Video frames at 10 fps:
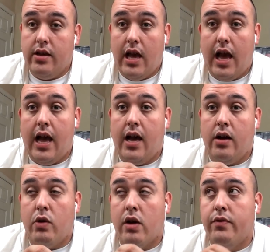
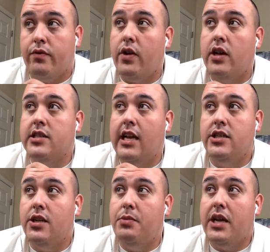Rockford Fosgate
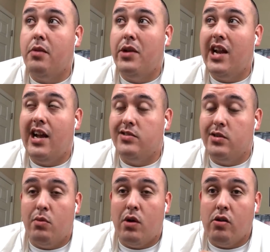should be coming out
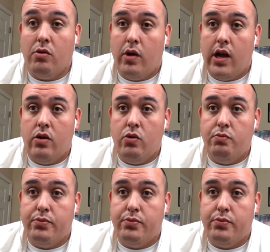tomorrow, I hope.